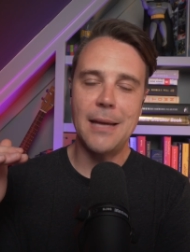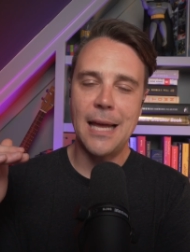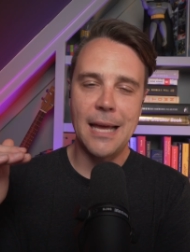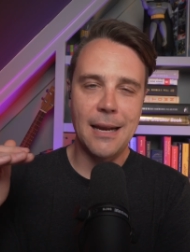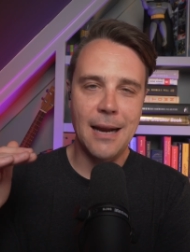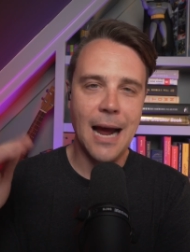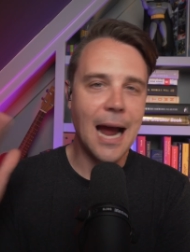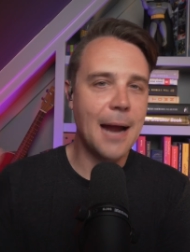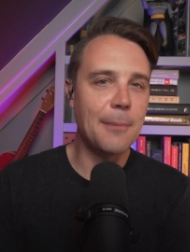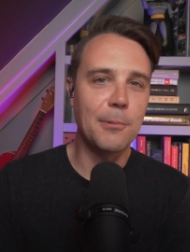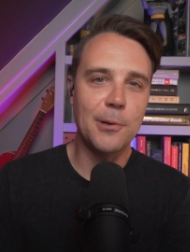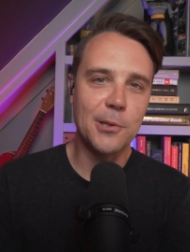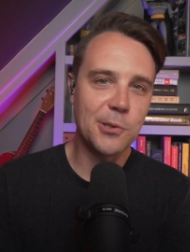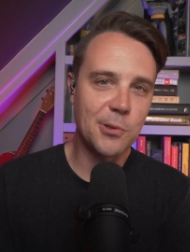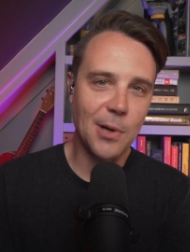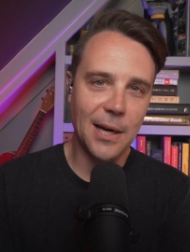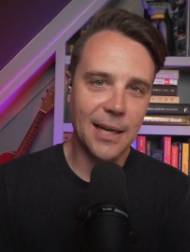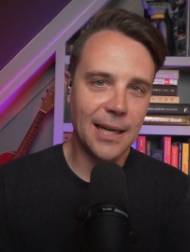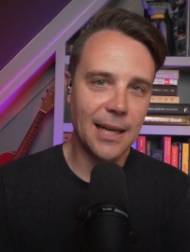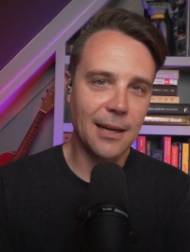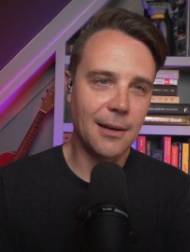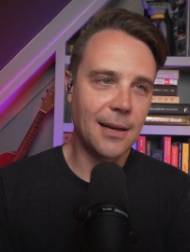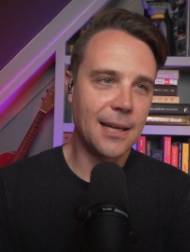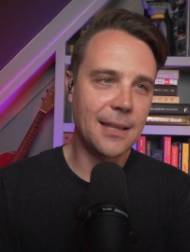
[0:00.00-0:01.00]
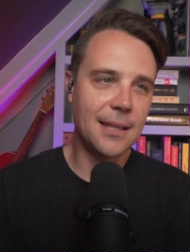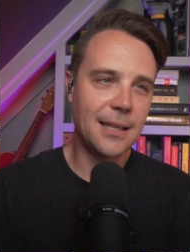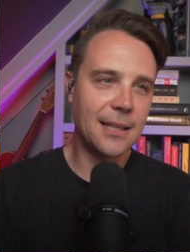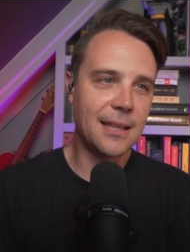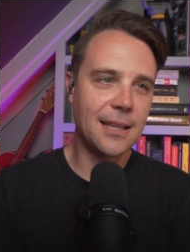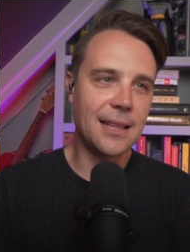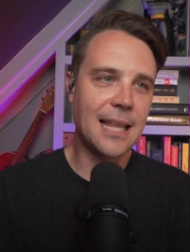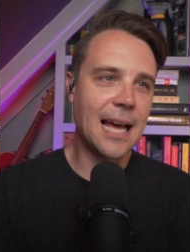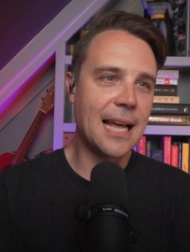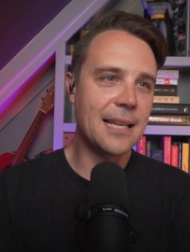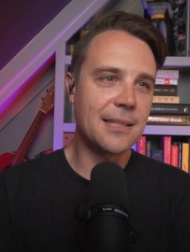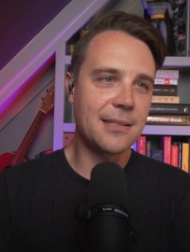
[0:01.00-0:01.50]
at hybrids right now. I
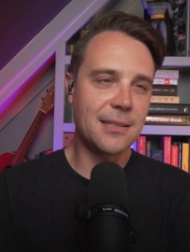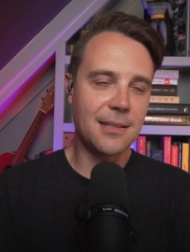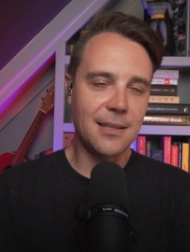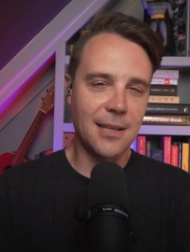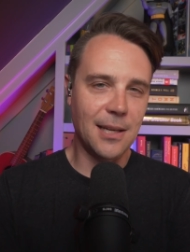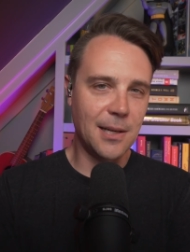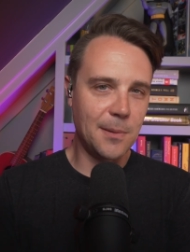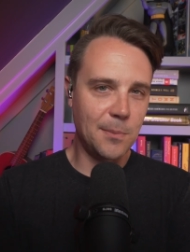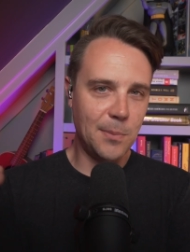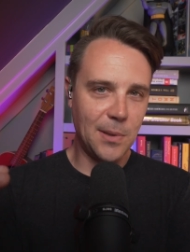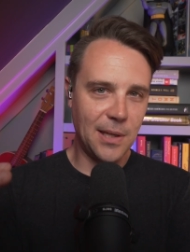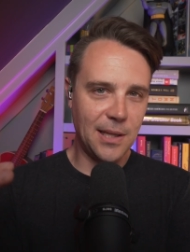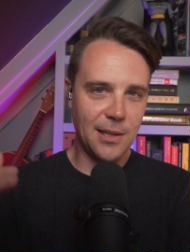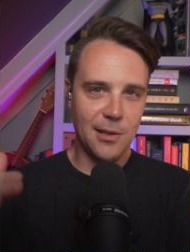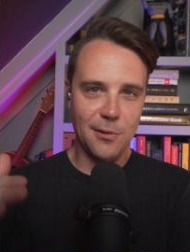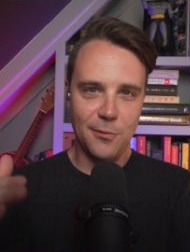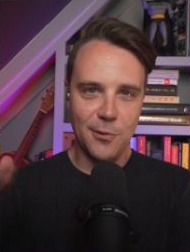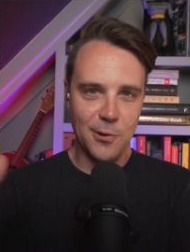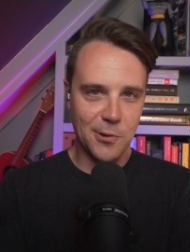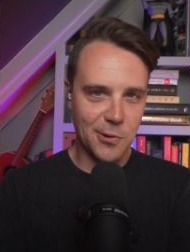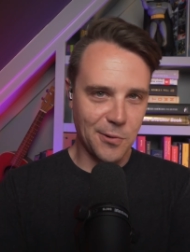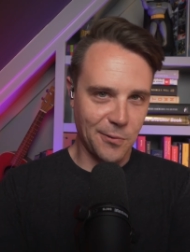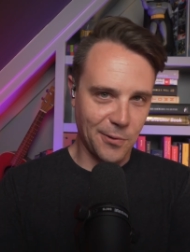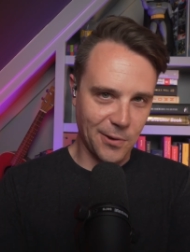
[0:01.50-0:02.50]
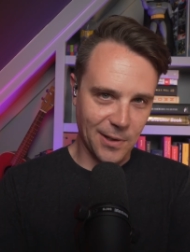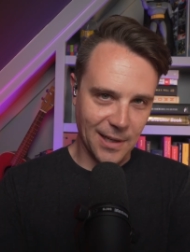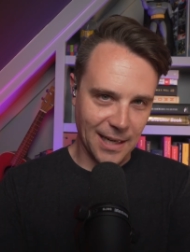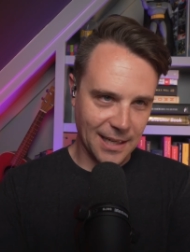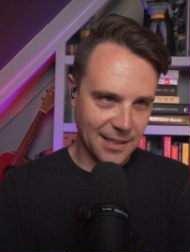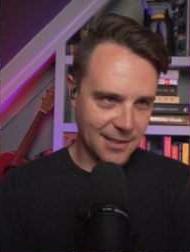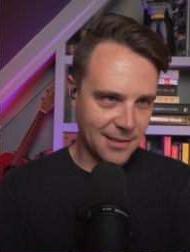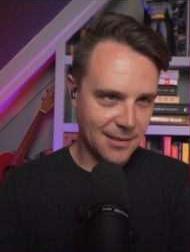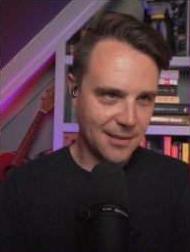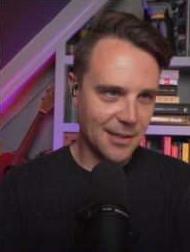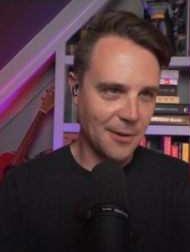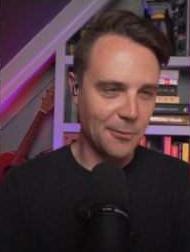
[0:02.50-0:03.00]
think that that's going to be the future for the
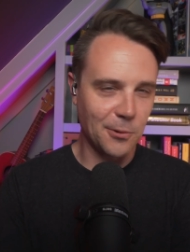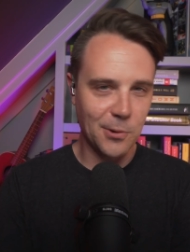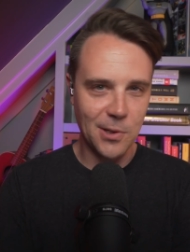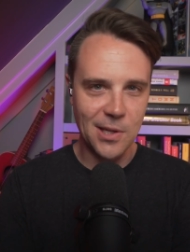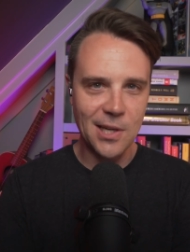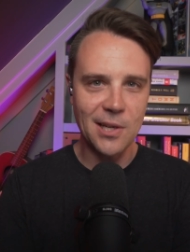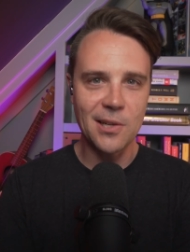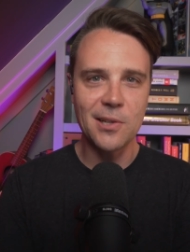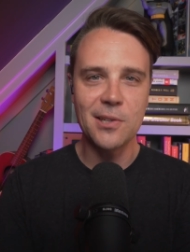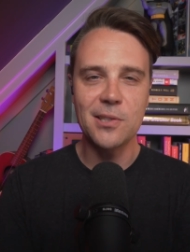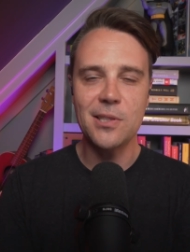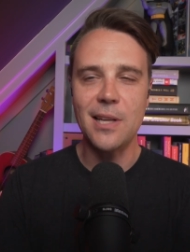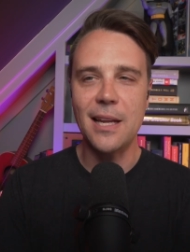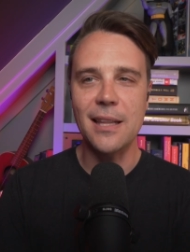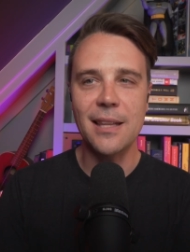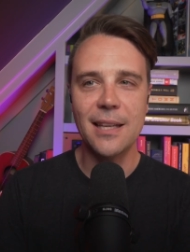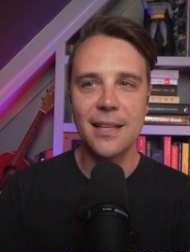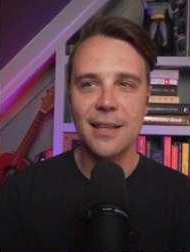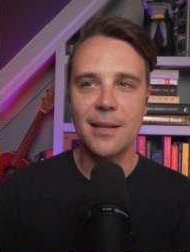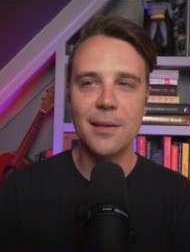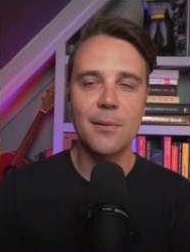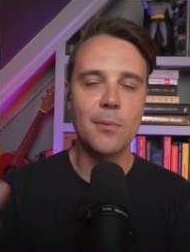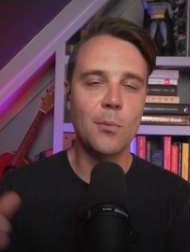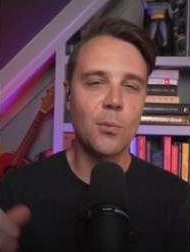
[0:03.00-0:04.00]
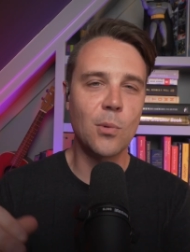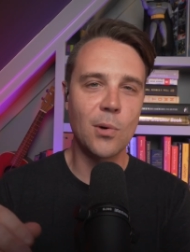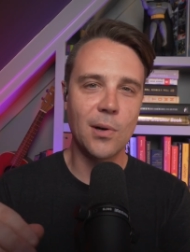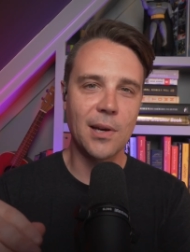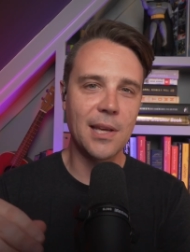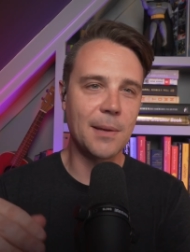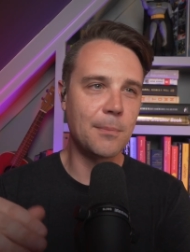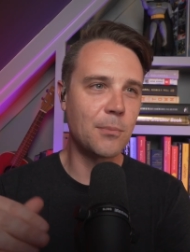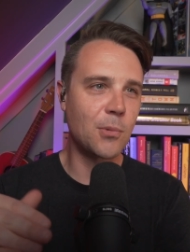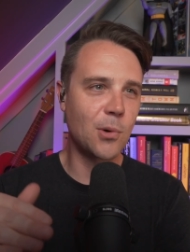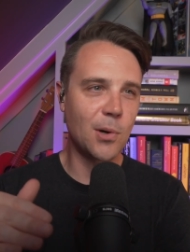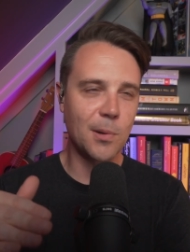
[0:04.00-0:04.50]
next several years. I think that we'll
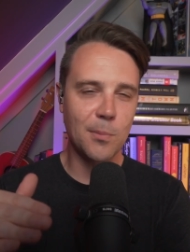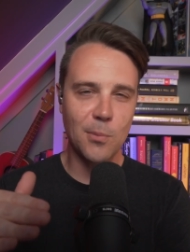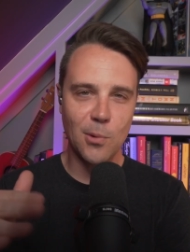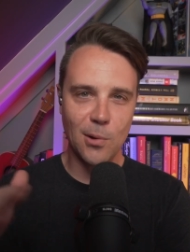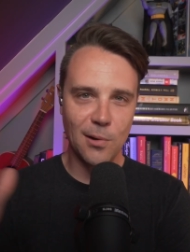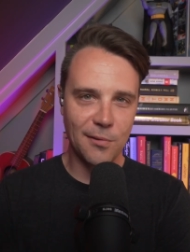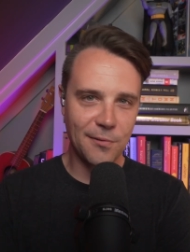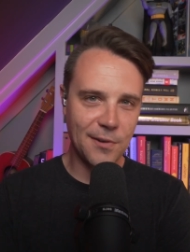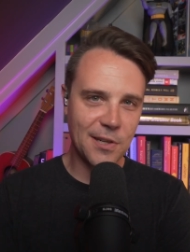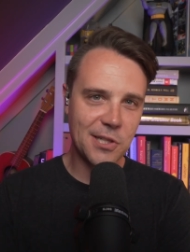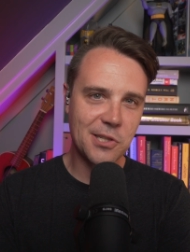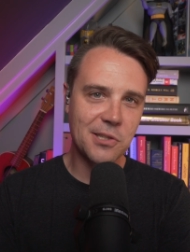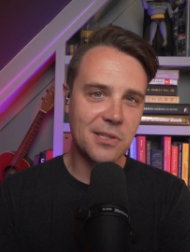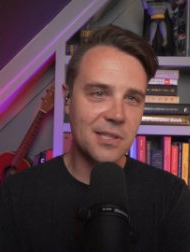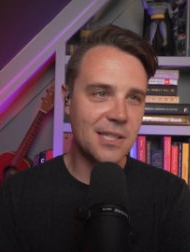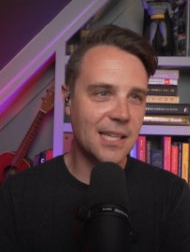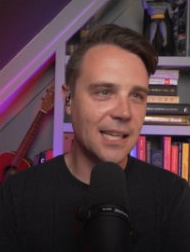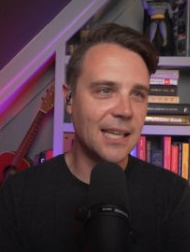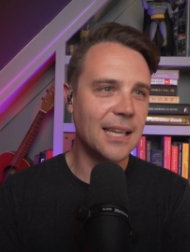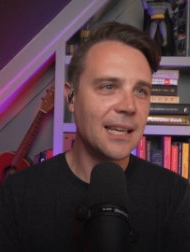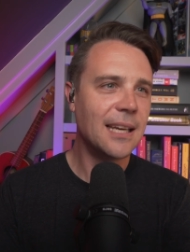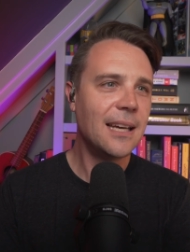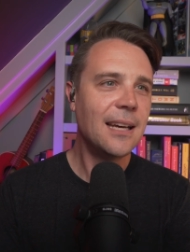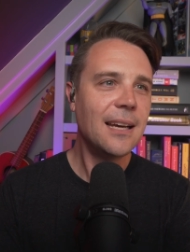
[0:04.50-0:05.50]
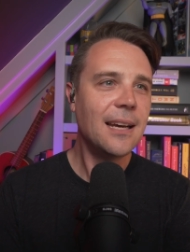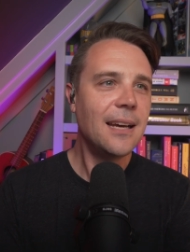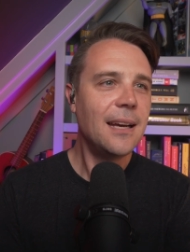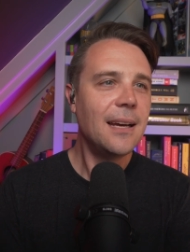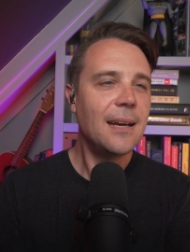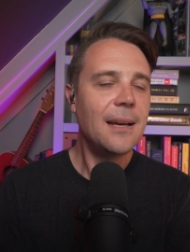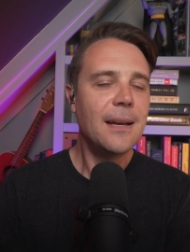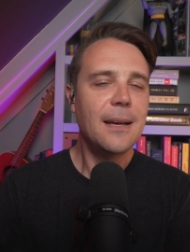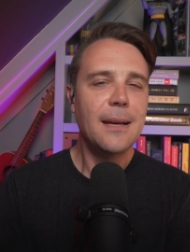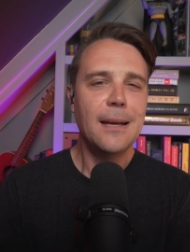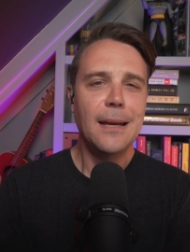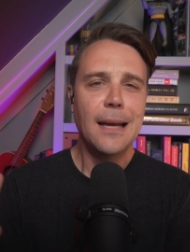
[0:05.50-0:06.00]
get more and more efficiency
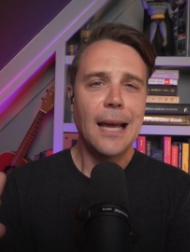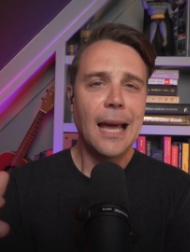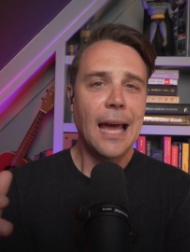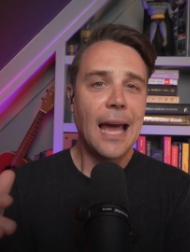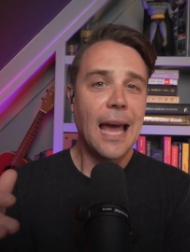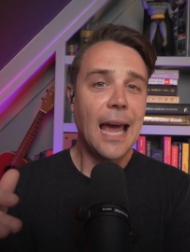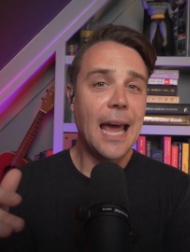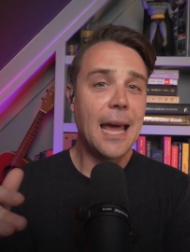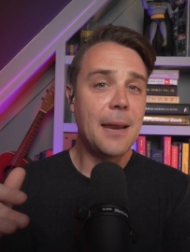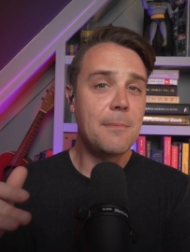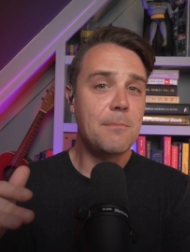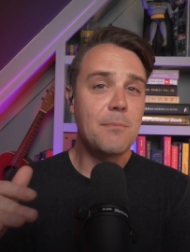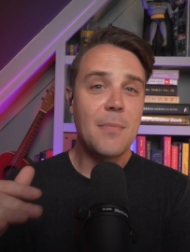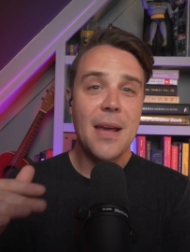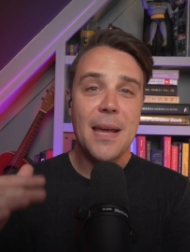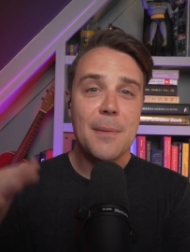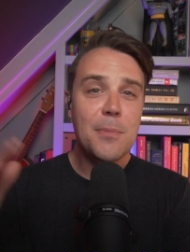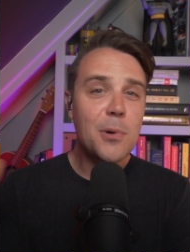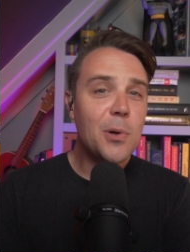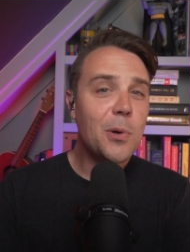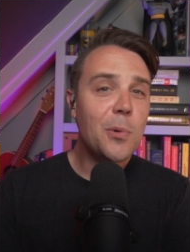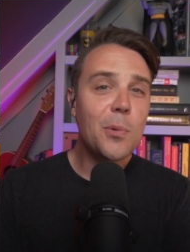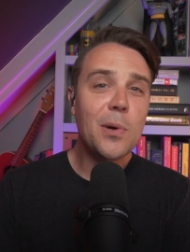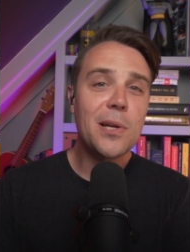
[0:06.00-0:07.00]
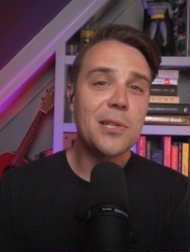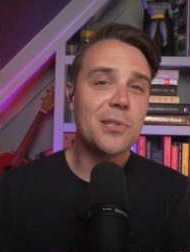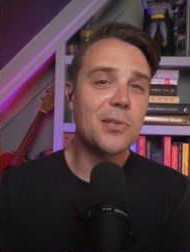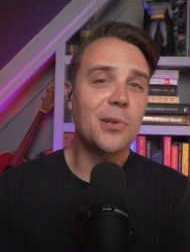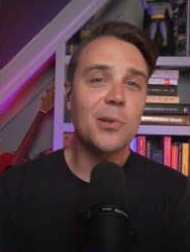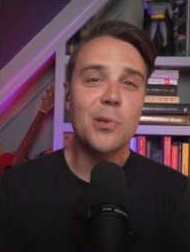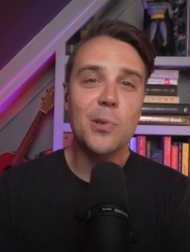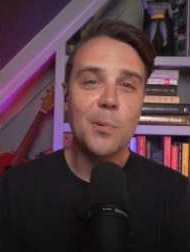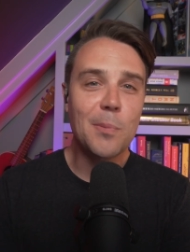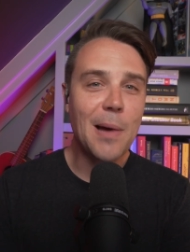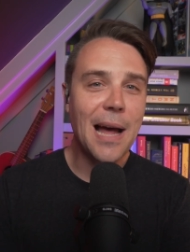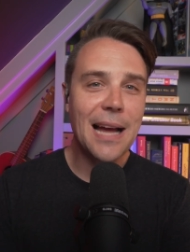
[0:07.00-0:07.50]
and maybe we
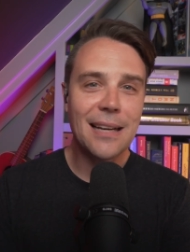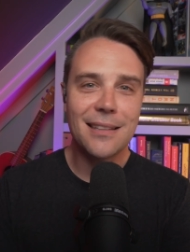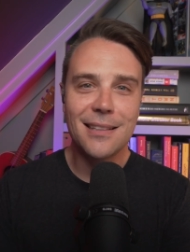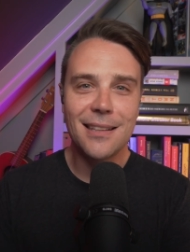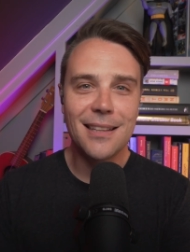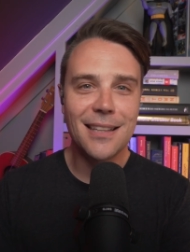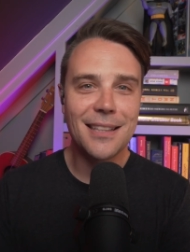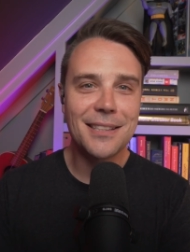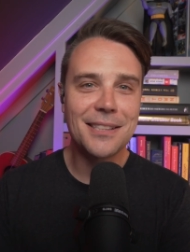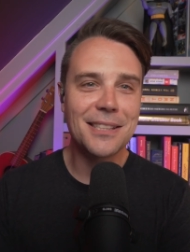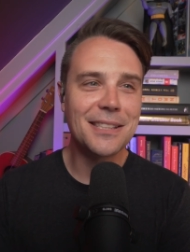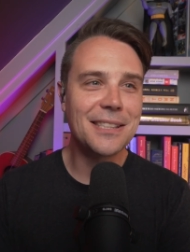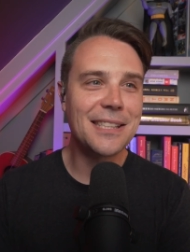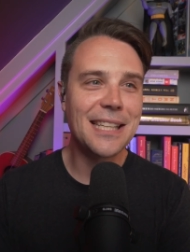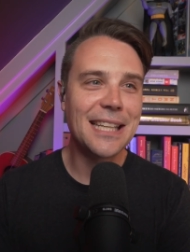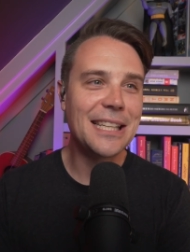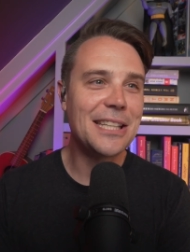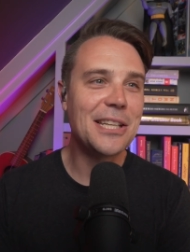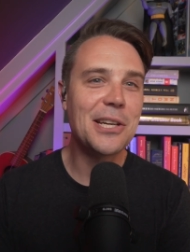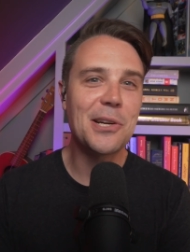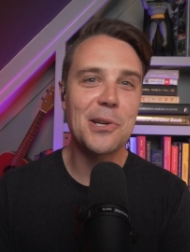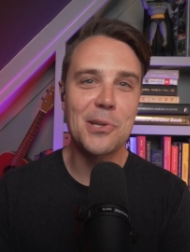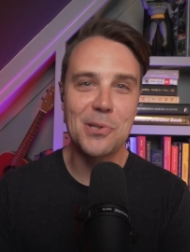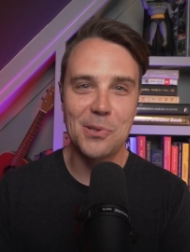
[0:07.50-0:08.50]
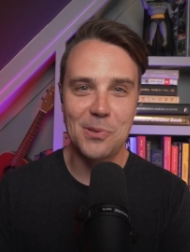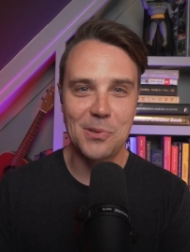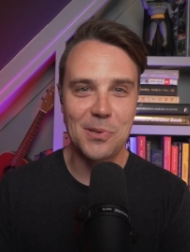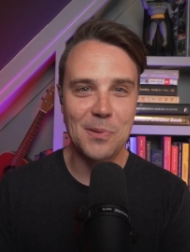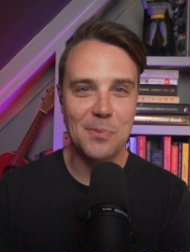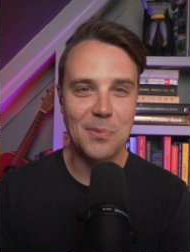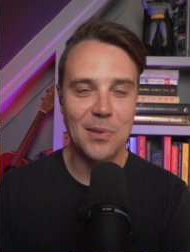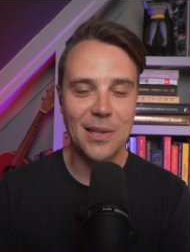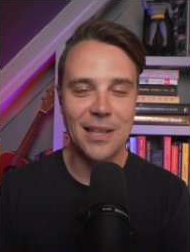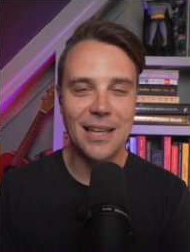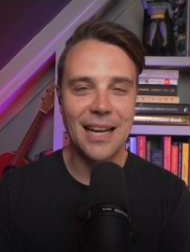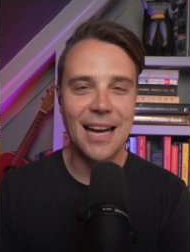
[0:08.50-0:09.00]
circle back to this in 10 years or
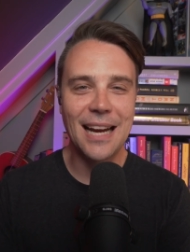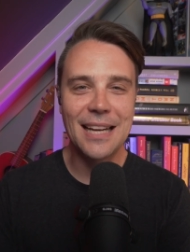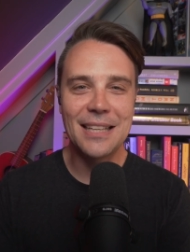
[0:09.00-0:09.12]
something.